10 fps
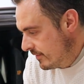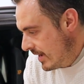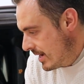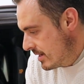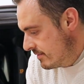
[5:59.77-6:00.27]

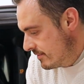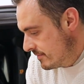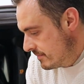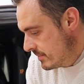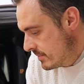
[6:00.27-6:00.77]
5,
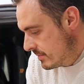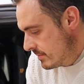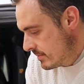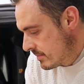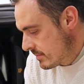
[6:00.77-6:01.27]

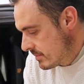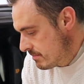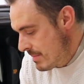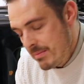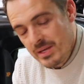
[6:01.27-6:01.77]

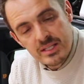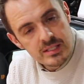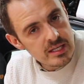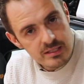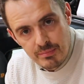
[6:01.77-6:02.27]
maybe
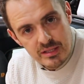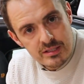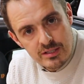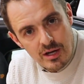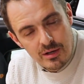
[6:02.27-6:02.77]
6
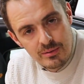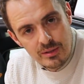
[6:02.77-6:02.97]
months ago.